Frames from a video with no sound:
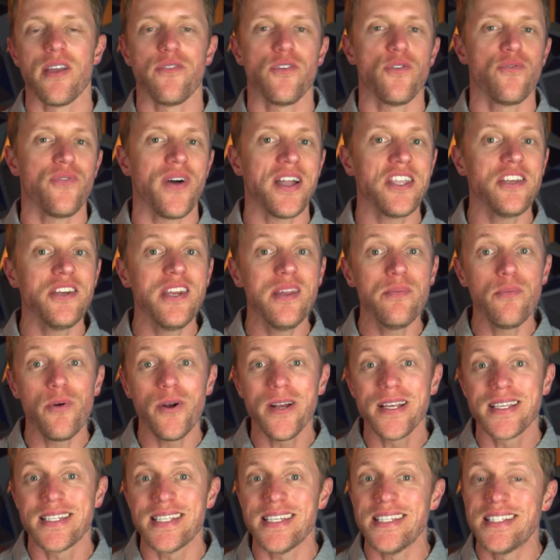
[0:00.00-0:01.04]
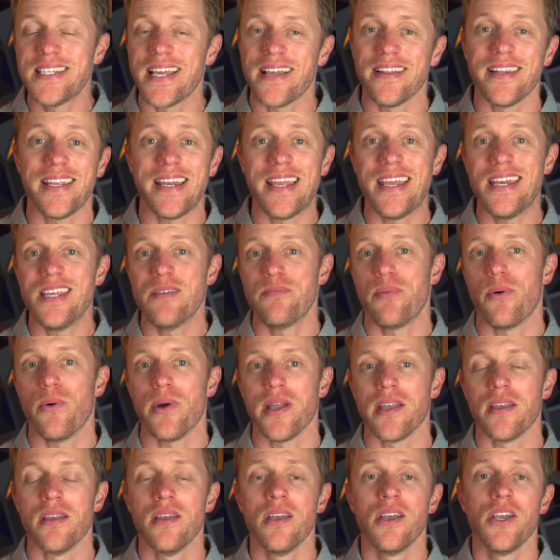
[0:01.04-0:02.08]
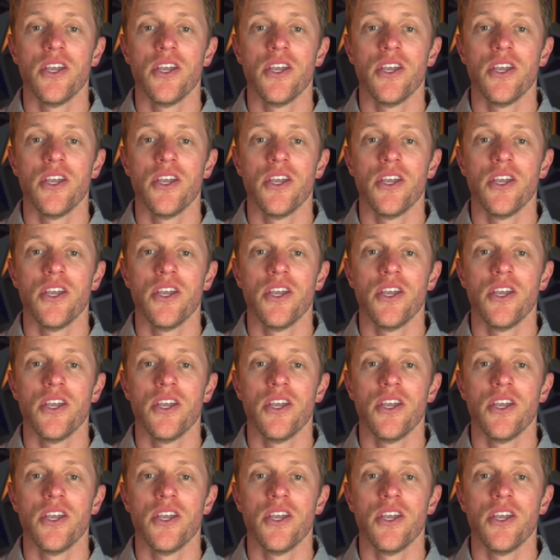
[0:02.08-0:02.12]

if you find you need more detail at any point,